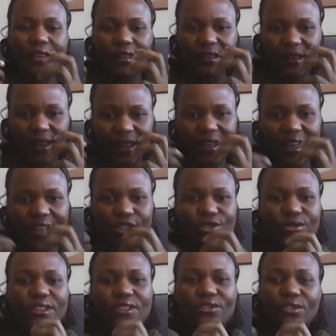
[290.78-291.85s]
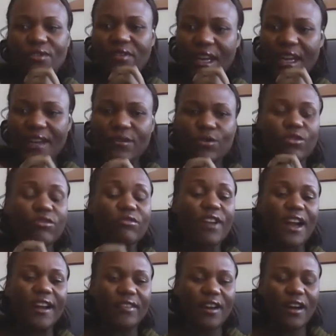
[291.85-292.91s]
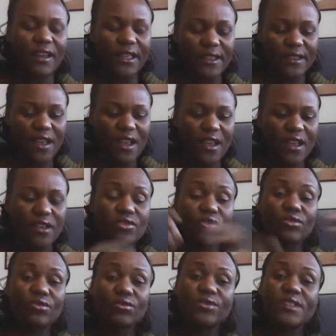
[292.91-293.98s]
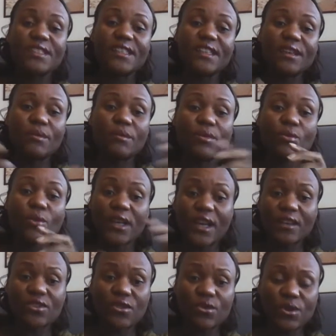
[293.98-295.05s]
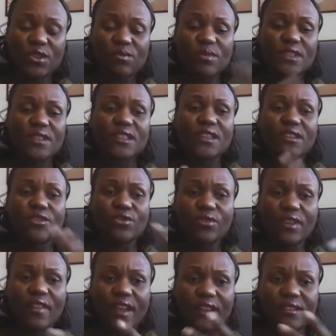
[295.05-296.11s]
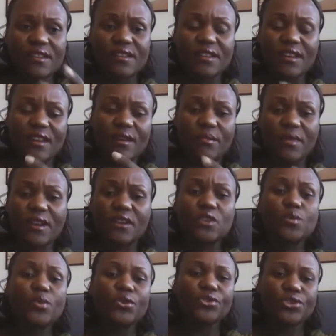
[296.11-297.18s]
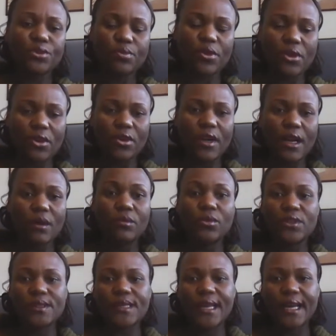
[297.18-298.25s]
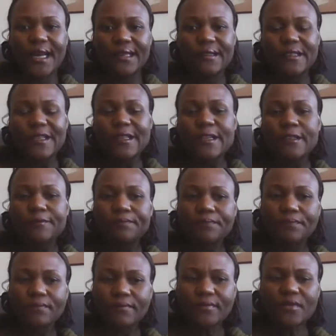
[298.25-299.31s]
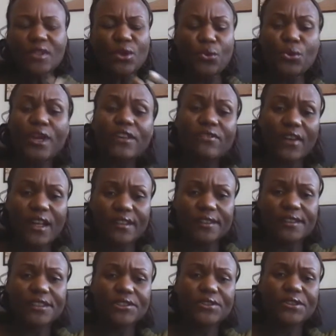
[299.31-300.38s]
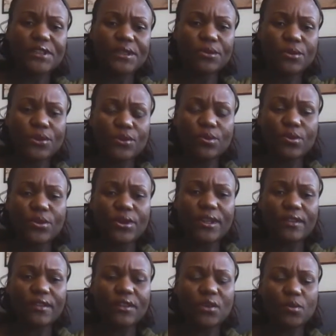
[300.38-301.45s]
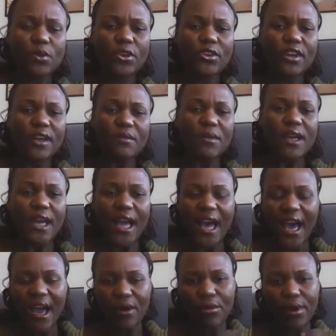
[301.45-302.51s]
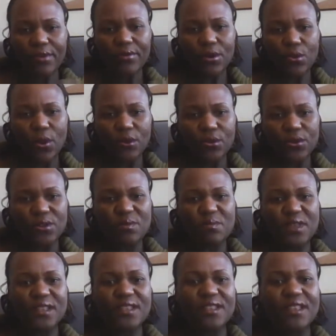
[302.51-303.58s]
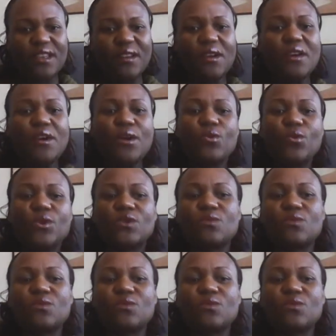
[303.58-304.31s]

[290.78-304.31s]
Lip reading: they can actually survive or thrive on it. So STEM, what I saw was missing during that STEM exposure program was that we had volunteers that were supporting this program. However, what was missing was